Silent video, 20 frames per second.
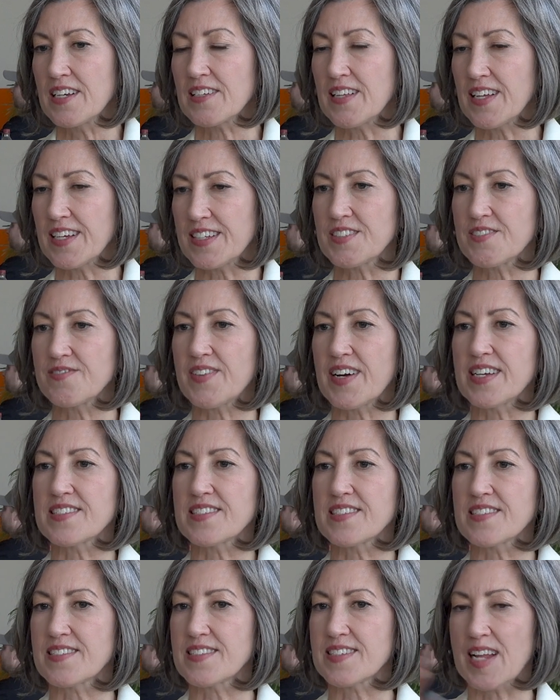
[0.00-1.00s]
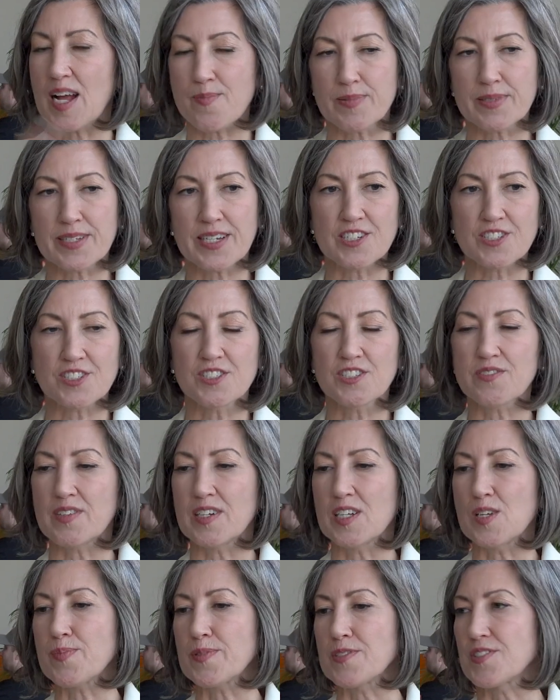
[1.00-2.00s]
client devices and application
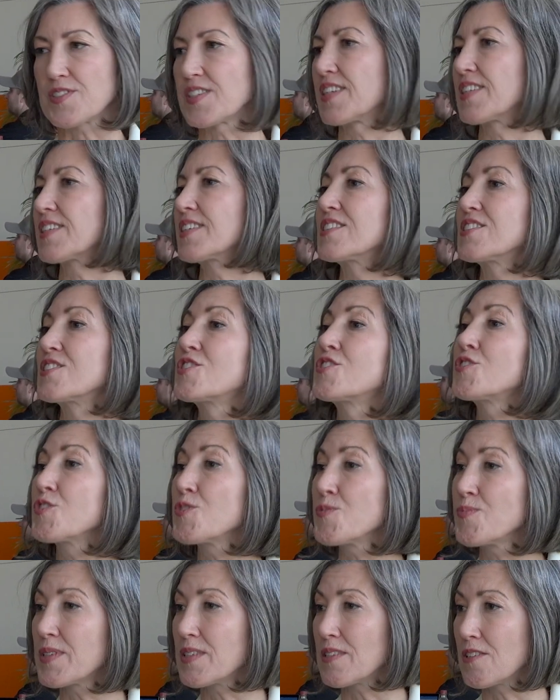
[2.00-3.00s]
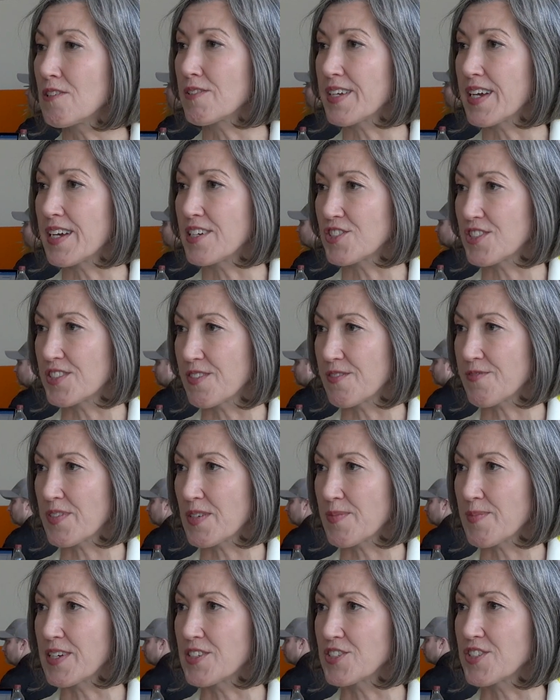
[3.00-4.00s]
developers can consume the location
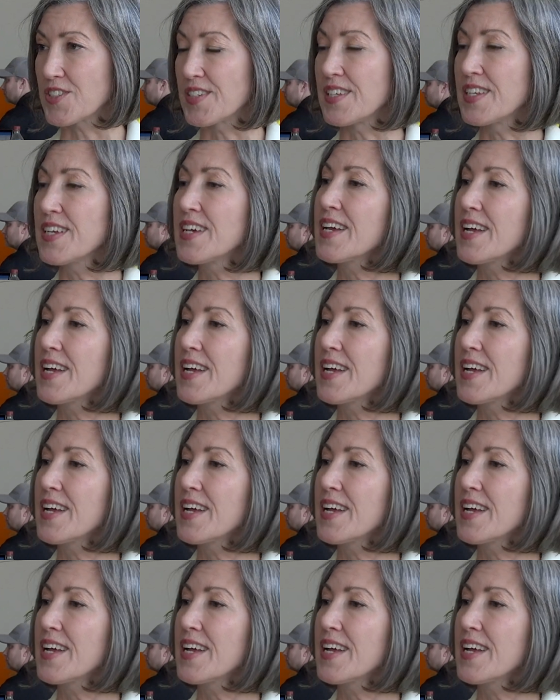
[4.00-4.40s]
information